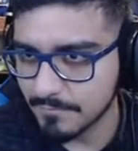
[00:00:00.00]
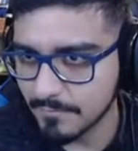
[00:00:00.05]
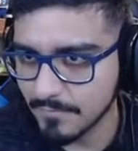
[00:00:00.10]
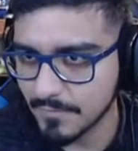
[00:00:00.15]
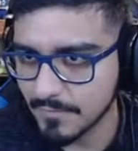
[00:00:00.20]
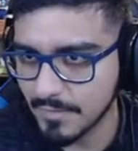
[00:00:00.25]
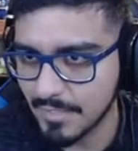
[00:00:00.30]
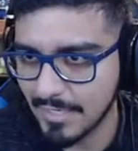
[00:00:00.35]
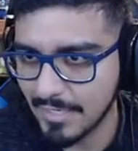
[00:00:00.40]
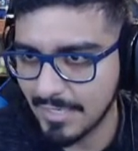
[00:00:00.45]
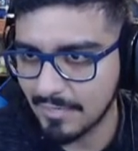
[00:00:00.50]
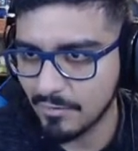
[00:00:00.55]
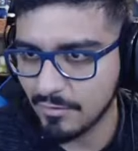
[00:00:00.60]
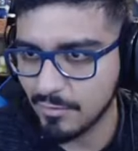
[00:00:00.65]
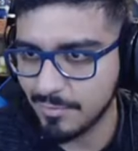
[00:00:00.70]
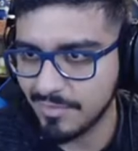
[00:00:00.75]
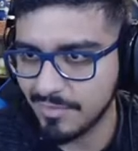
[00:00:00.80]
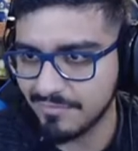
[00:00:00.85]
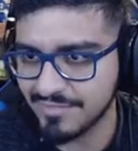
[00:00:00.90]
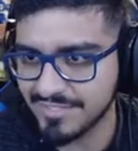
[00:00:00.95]
I had a little
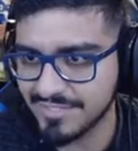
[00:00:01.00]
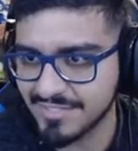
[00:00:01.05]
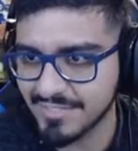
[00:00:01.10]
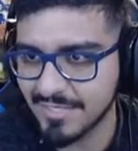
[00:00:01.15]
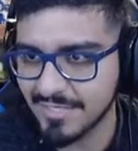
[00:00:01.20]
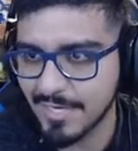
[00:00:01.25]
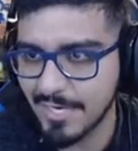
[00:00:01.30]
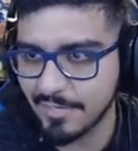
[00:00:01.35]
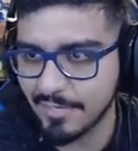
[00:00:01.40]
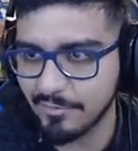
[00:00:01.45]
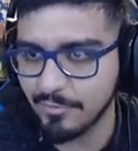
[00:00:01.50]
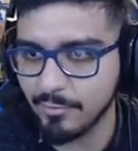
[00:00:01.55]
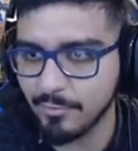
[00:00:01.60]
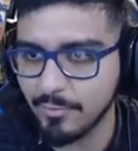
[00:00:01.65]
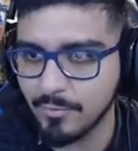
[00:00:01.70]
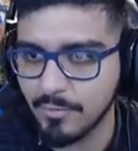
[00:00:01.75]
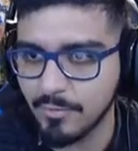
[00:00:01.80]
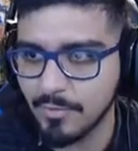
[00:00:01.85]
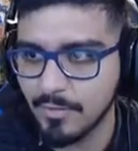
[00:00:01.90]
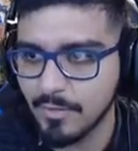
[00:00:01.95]
bit of a snackerdoodle
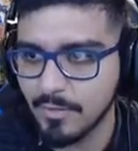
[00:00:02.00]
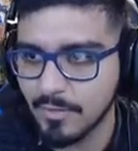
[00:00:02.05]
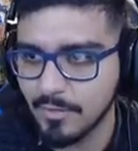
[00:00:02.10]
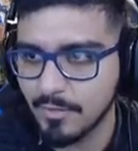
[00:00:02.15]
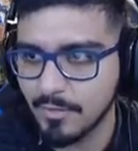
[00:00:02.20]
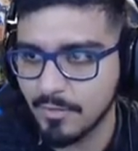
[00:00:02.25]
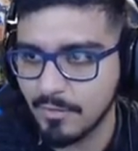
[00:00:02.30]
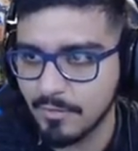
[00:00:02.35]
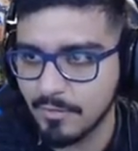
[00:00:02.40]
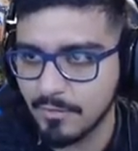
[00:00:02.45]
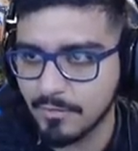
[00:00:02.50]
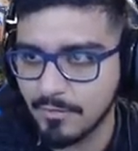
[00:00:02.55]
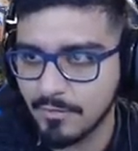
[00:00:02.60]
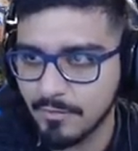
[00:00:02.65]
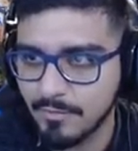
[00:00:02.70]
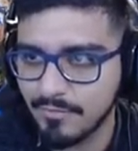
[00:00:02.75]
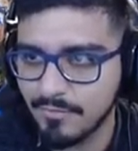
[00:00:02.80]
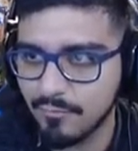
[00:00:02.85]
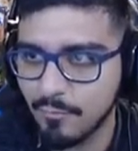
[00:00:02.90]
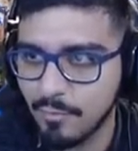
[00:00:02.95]

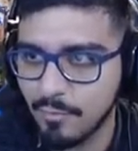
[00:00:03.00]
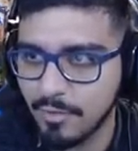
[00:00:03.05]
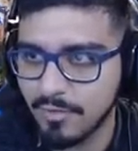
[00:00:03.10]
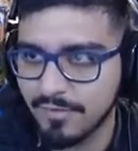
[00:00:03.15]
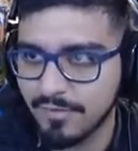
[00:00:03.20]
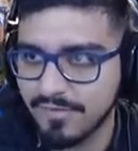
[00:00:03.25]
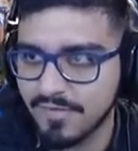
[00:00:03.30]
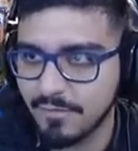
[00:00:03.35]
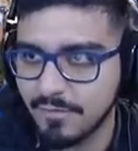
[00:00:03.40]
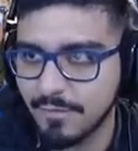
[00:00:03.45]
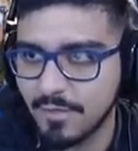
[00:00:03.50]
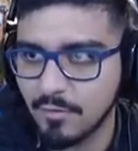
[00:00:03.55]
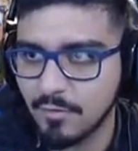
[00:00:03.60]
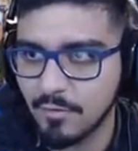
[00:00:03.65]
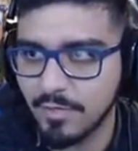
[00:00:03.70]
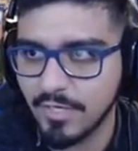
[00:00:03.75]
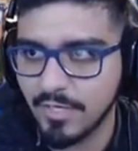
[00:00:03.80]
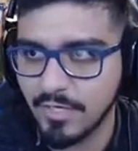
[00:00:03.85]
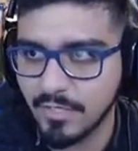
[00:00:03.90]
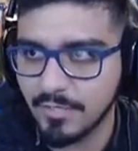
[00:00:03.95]
before the
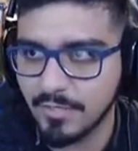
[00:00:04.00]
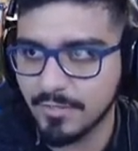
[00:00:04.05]
recording.